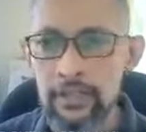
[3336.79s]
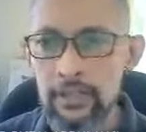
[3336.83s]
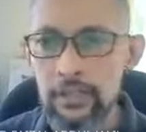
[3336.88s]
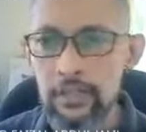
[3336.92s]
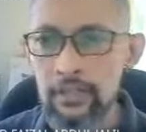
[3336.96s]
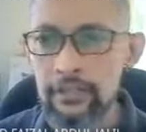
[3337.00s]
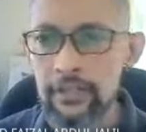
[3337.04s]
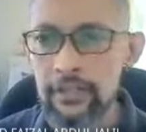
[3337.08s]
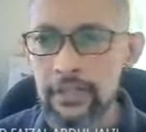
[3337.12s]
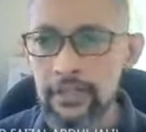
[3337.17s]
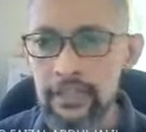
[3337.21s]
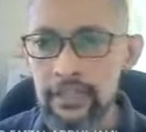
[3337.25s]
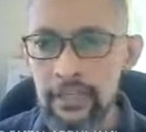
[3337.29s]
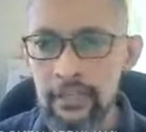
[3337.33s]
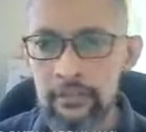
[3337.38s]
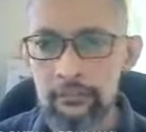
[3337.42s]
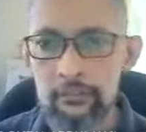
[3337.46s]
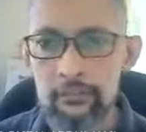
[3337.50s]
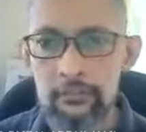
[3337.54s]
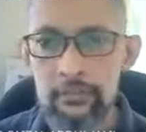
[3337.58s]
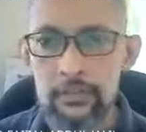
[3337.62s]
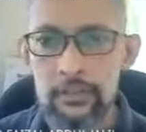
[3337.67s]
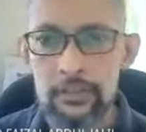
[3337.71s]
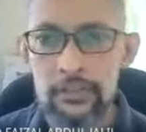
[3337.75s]
that can
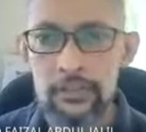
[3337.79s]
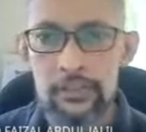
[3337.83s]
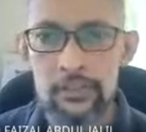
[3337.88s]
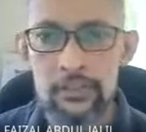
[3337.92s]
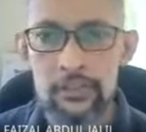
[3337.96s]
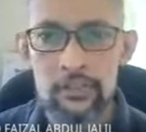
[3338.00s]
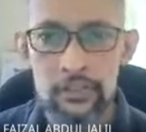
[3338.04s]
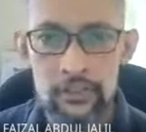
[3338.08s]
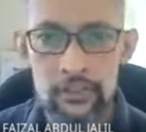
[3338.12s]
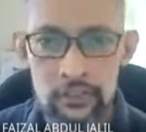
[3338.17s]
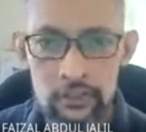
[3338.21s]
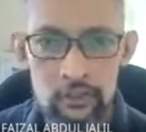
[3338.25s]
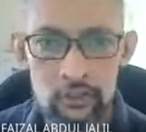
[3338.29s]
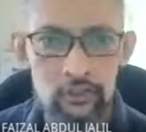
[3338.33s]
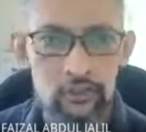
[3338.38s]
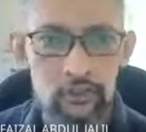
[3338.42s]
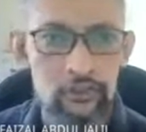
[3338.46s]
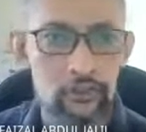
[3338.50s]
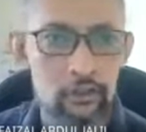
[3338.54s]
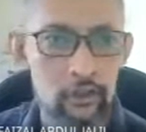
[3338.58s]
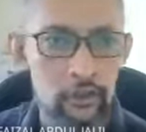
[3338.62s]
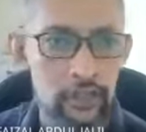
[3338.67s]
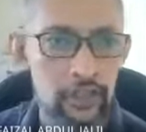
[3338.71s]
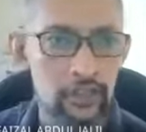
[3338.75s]
be used,
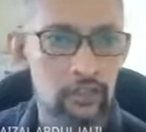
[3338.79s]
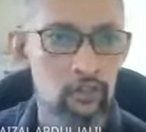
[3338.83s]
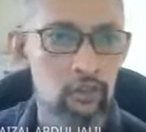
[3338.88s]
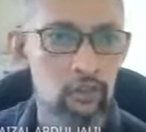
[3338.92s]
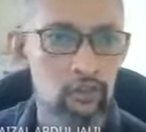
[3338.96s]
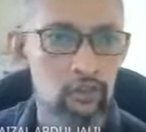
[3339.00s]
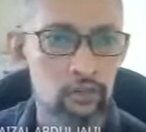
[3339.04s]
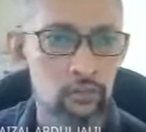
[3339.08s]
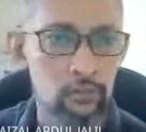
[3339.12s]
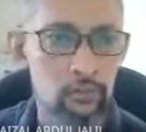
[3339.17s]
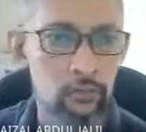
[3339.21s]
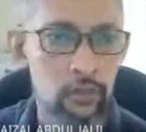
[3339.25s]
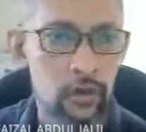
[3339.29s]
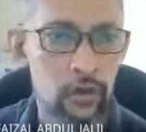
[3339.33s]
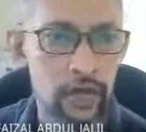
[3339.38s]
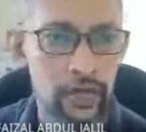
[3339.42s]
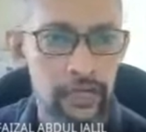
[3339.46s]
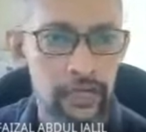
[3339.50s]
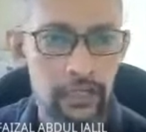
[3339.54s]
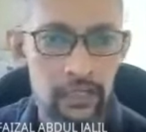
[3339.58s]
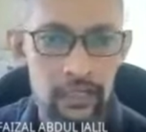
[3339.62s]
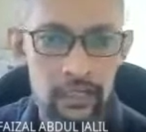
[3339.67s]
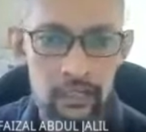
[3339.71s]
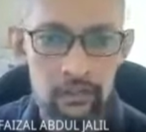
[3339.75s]
okay, through my
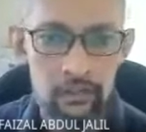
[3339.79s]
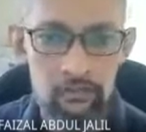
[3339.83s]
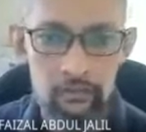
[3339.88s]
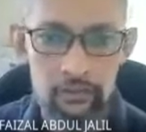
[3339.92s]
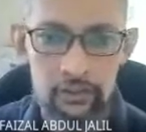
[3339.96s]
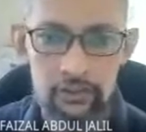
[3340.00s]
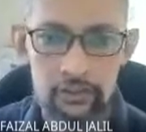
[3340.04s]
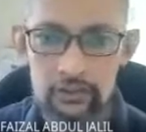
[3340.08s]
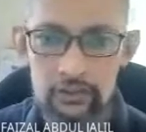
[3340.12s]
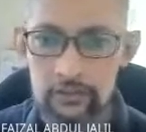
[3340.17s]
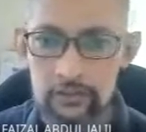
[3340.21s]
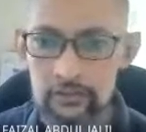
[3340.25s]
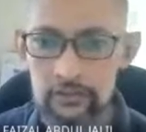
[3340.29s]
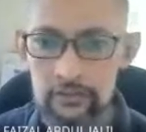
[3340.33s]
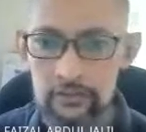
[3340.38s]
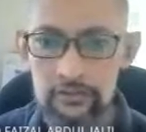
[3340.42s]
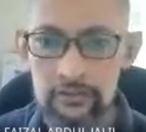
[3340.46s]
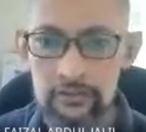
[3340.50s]
illustrations.